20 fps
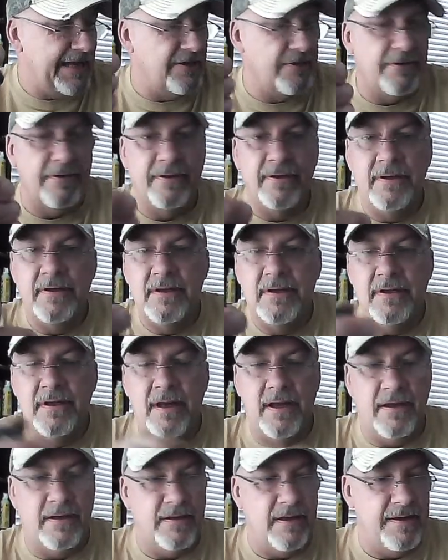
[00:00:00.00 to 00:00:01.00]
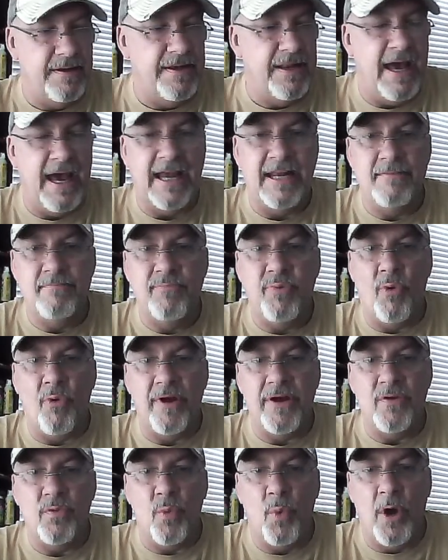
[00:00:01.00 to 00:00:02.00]
or a
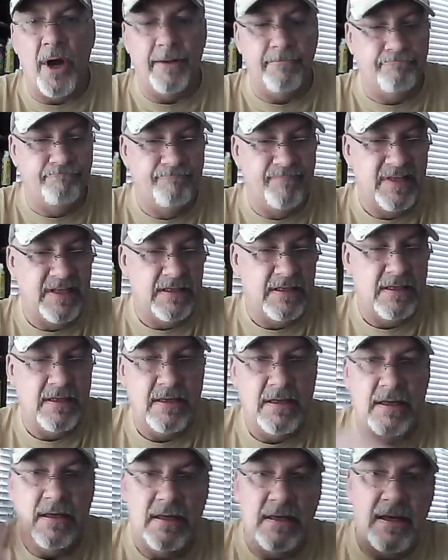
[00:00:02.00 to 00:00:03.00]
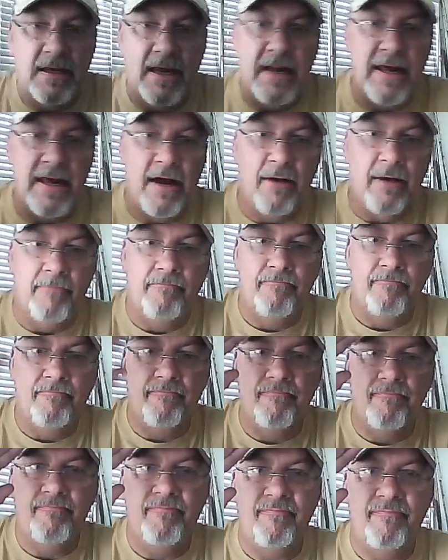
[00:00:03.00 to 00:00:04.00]
9.1. Anyhow,
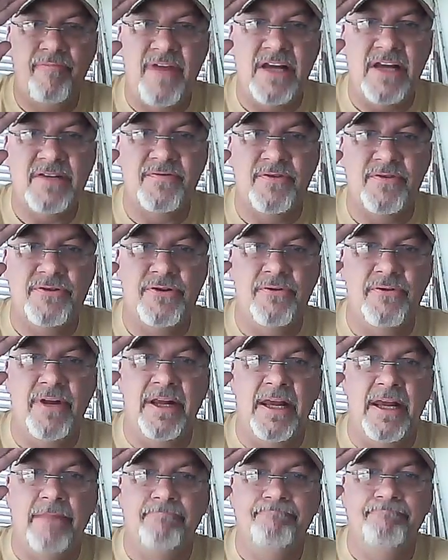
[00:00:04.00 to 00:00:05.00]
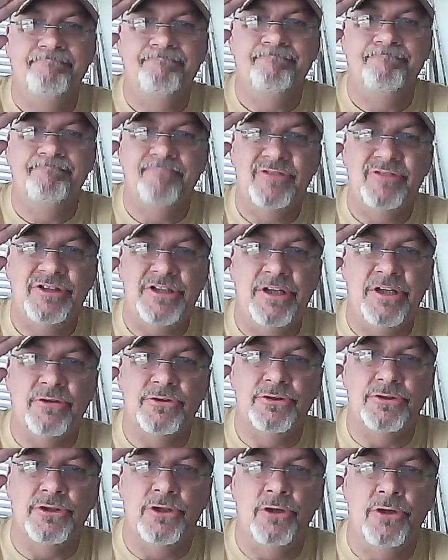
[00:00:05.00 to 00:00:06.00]
thanks for tuning in.
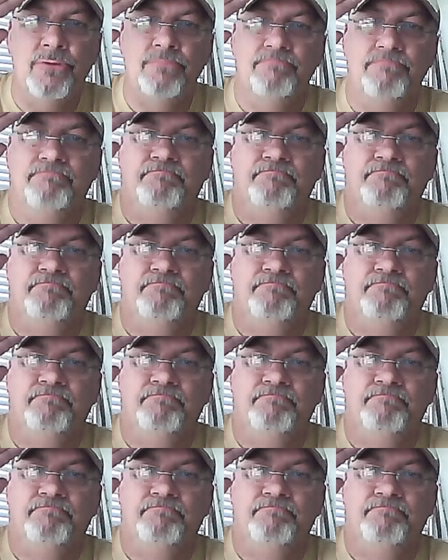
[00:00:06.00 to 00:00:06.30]
Steel Salute.